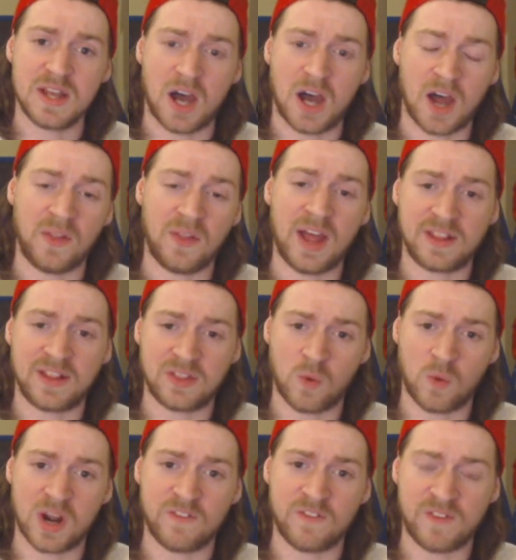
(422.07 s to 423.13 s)
unlike the
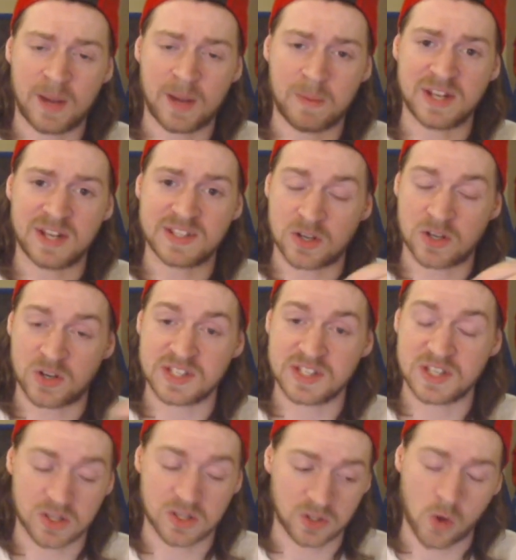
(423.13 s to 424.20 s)
What If animated series,
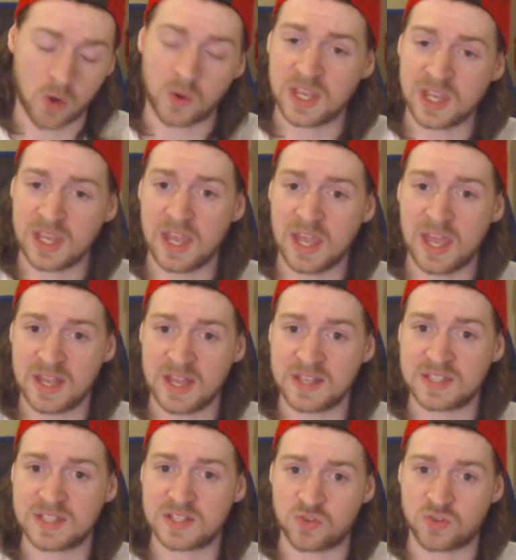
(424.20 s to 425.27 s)
Loki
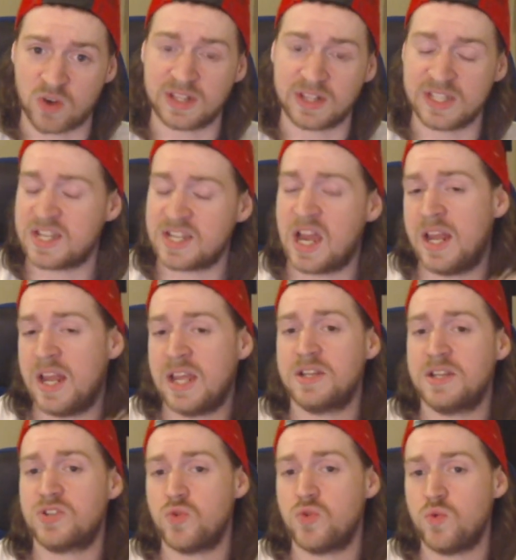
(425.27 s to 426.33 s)
is directly tied
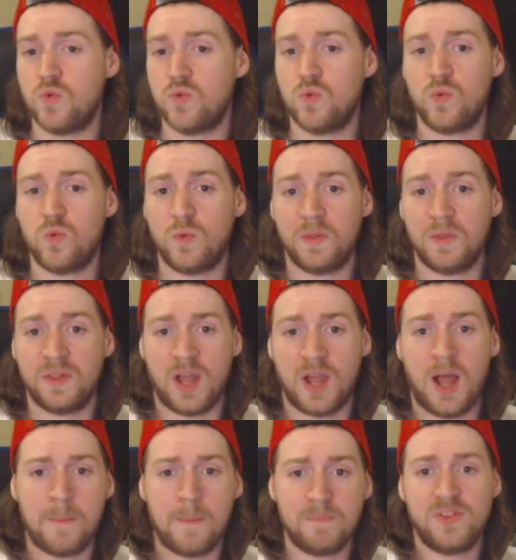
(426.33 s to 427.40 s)
into
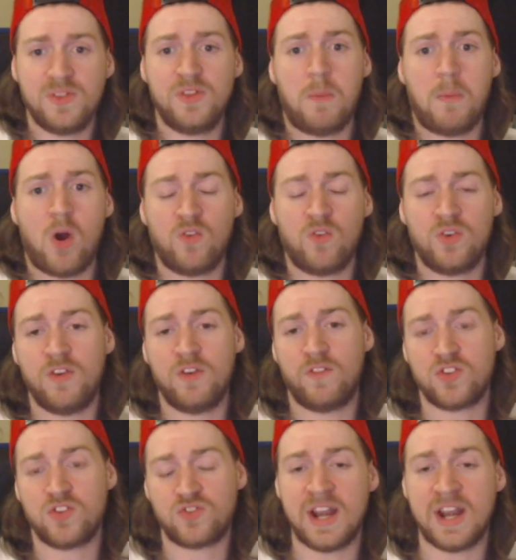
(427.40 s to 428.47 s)
the Marvel
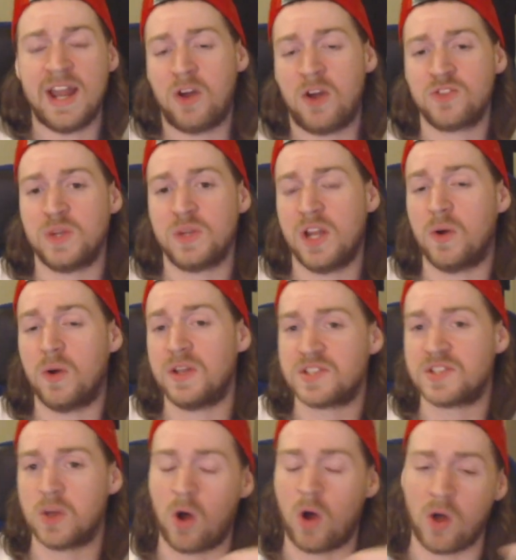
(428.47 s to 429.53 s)
universe right now as we know it.
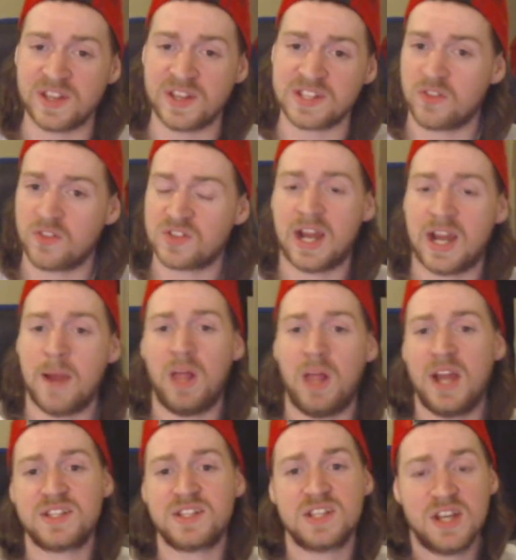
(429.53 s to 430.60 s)
So all these other
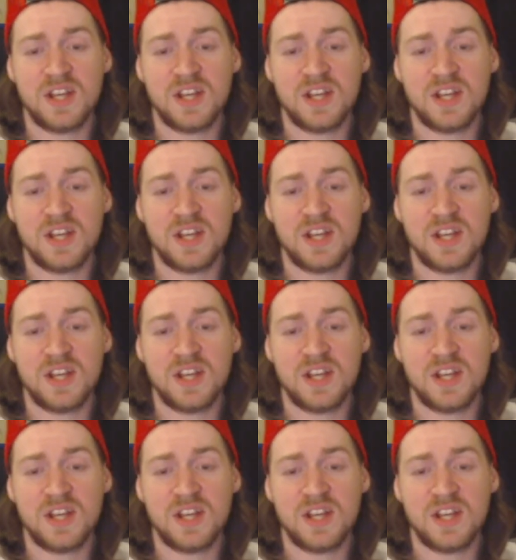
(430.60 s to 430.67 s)
timelines,